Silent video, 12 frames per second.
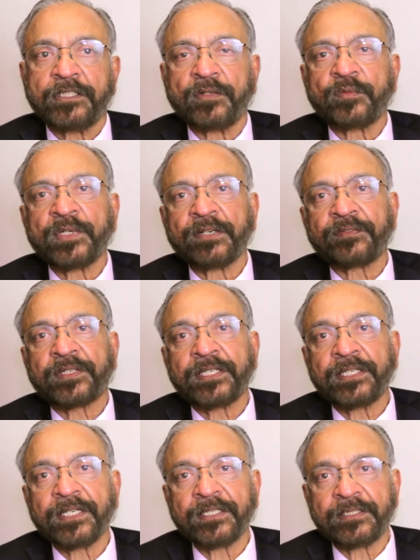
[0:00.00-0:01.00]
No, we have
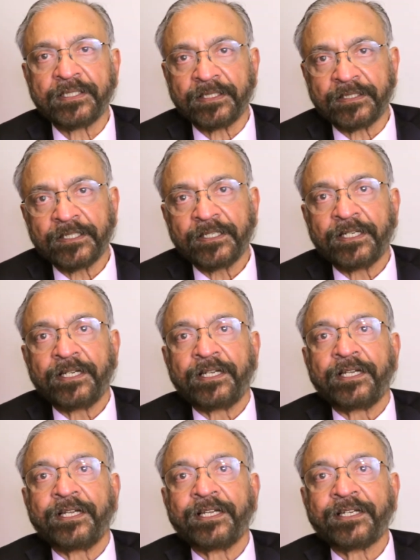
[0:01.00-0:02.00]
created
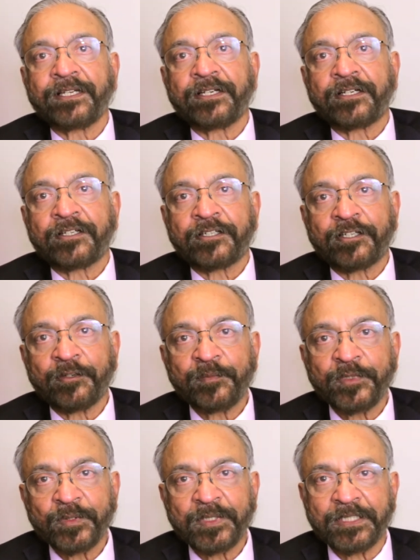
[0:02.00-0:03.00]
a
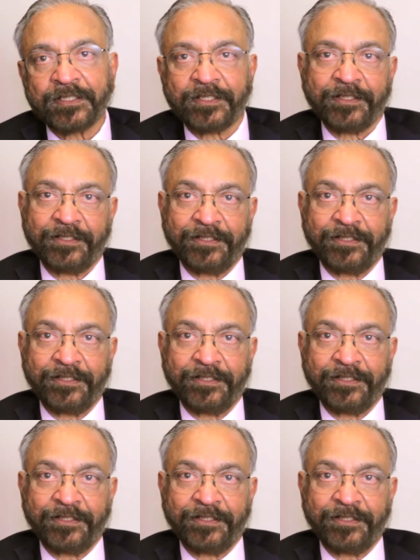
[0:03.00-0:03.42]
community.